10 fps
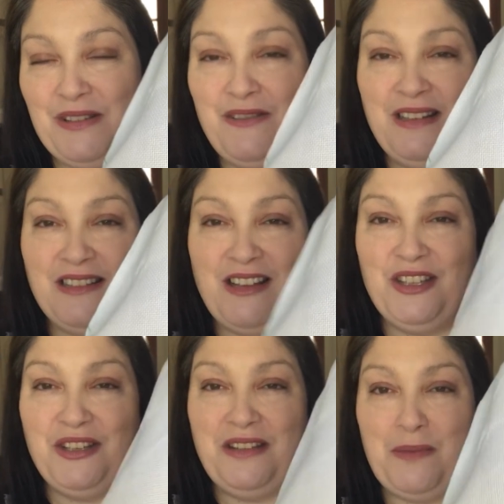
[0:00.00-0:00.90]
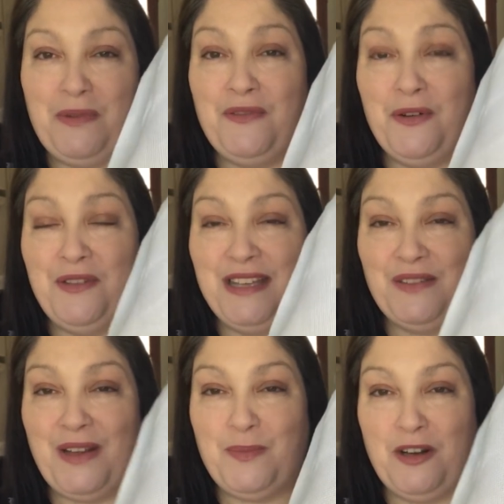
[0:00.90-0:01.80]
long as I can do that before the end
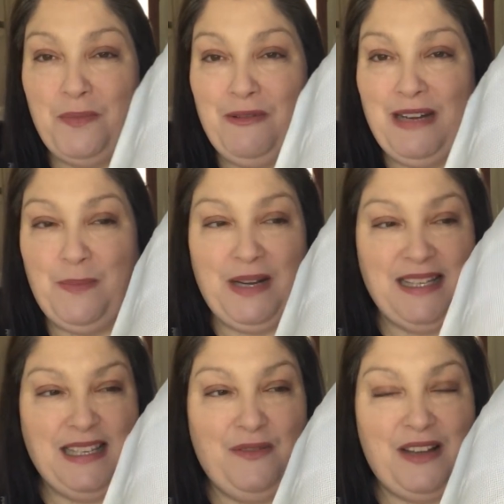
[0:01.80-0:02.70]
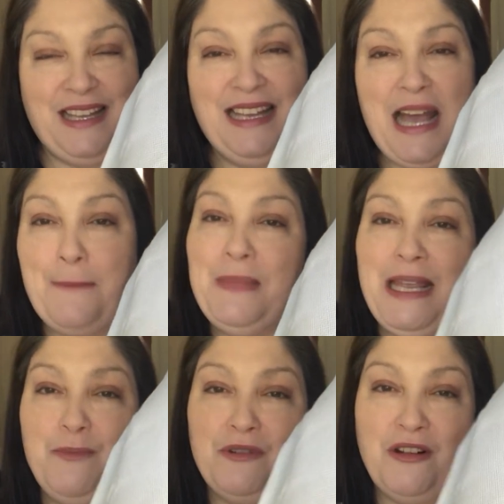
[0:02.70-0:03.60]
of April, I'll be really pleased. And if I can get a
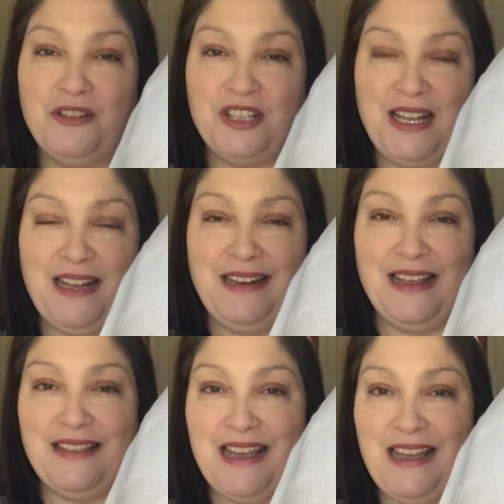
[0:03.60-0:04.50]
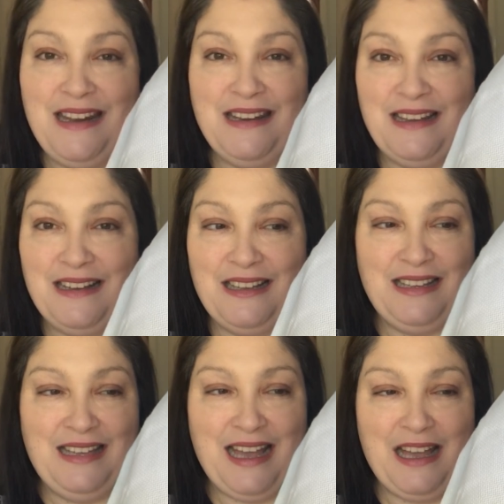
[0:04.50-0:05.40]
May branch in, then
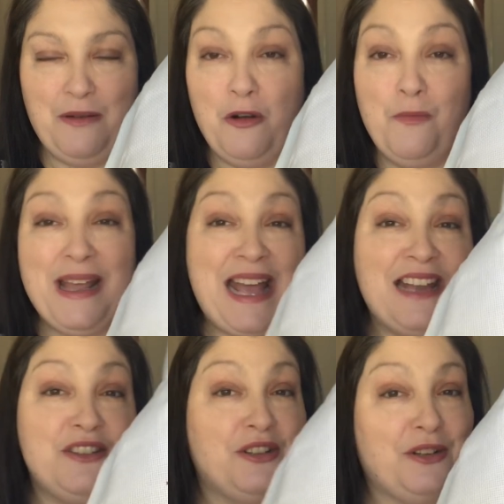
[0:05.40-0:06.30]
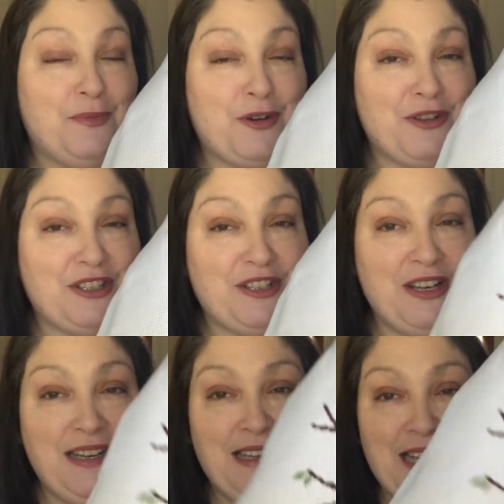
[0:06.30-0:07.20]
yeah, or May and June branch,
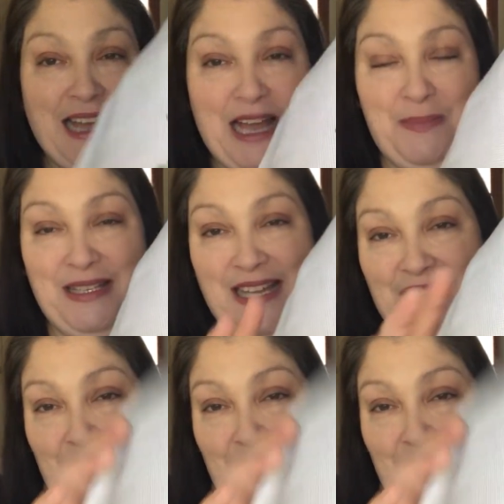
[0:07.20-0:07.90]
happy days.